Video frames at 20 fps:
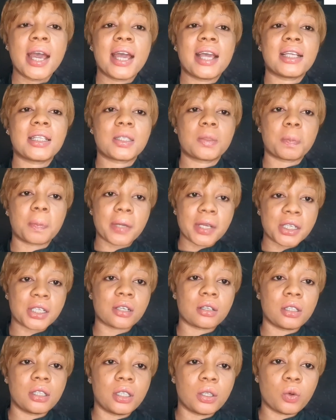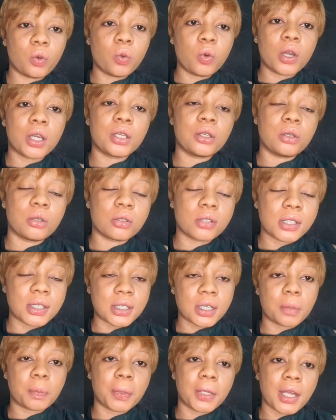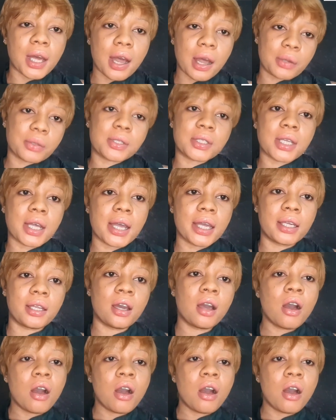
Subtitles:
especially when you're stepping outside